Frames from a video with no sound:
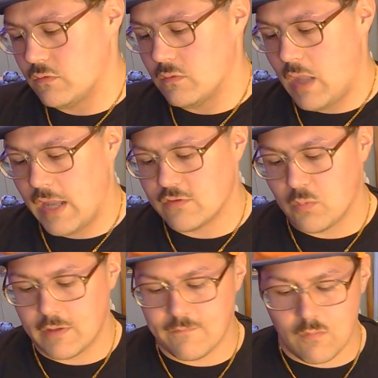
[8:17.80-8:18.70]

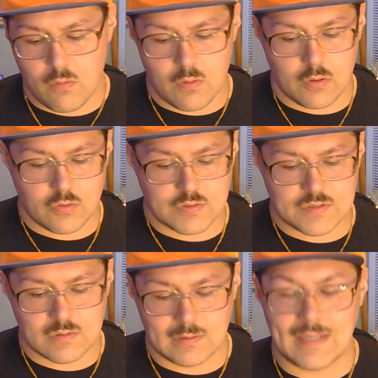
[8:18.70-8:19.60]
A24
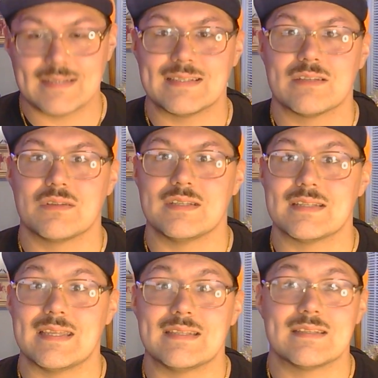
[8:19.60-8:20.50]
Crystallake series
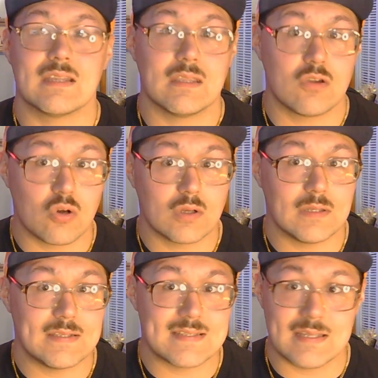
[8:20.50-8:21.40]
is currently
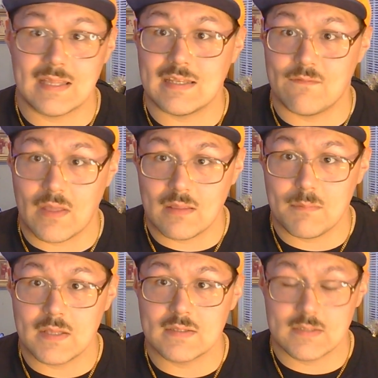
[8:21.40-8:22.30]
still in
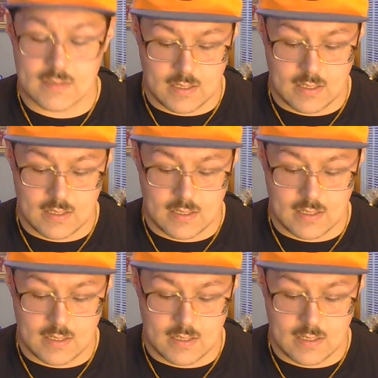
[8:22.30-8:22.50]
development.